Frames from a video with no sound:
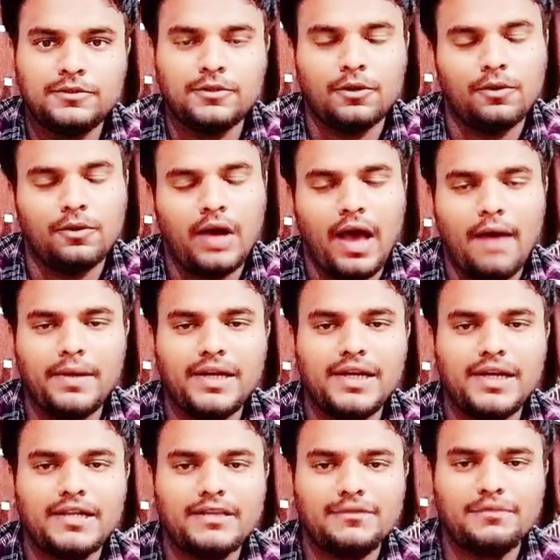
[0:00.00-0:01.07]
So, hi my
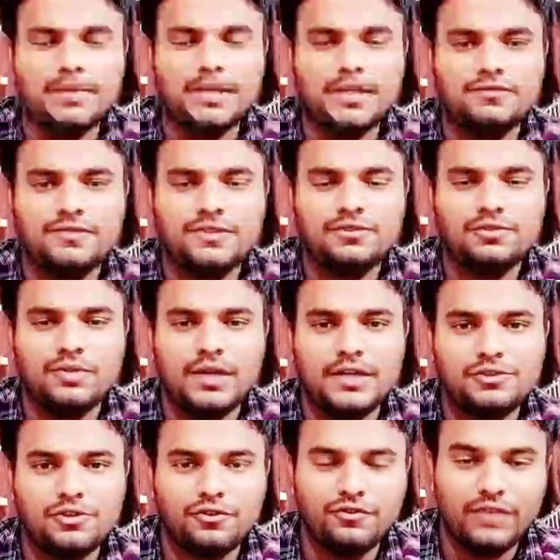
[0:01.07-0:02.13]
dear respected free
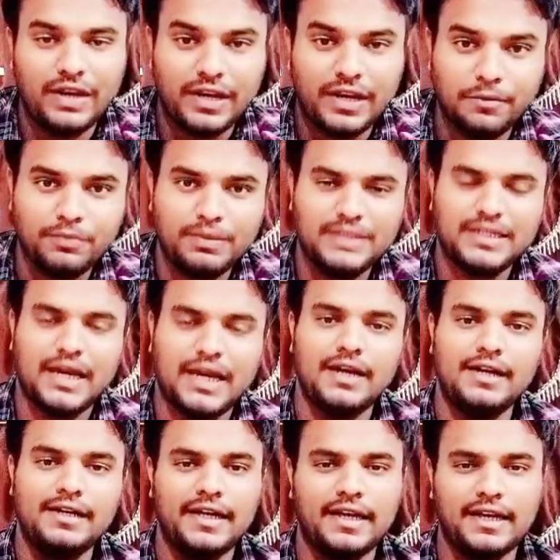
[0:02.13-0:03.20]
students. So, welcome to my
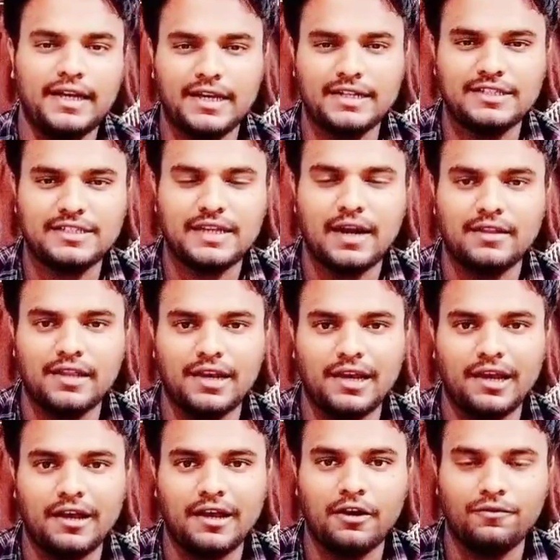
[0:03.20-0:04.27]
channel Technical Star
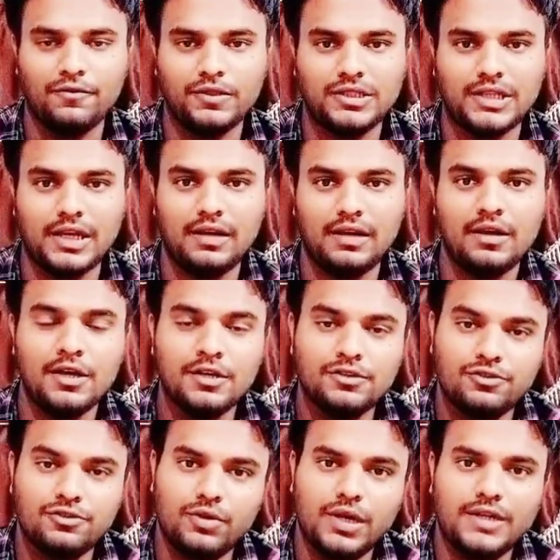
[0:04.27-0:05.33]
Telangana Official.
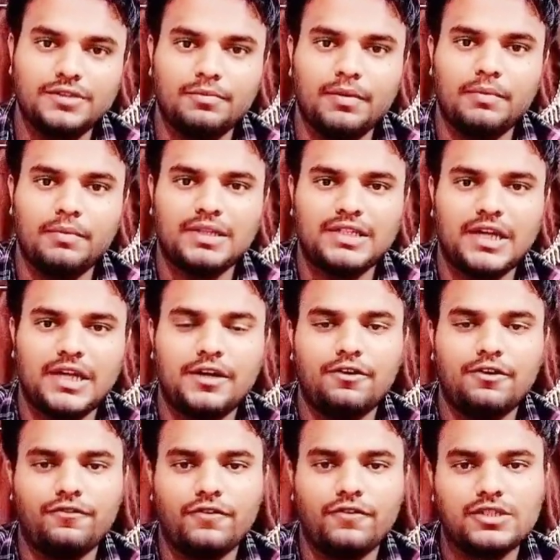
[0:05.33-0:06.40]
Students, if you
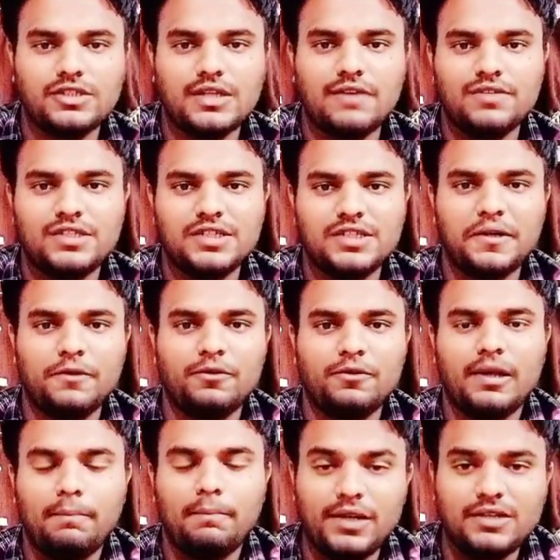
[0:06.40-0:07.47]
are first time visiting my
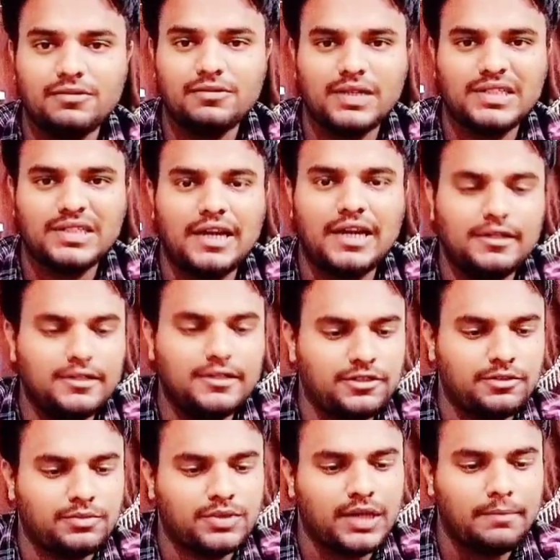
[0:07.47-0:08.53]
channel, please my channel ni
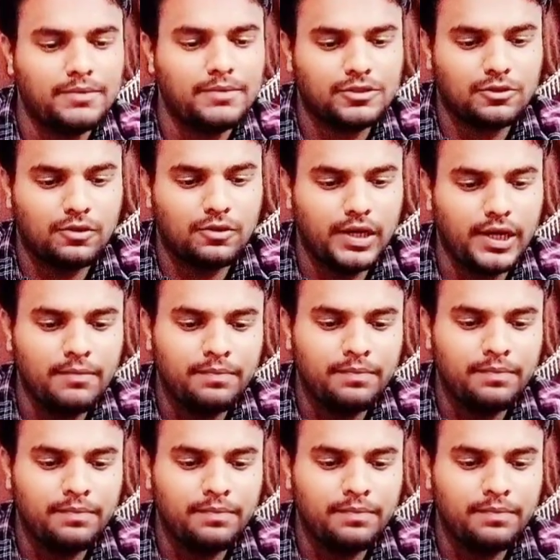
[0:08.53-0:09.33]
subscribe cheskondi.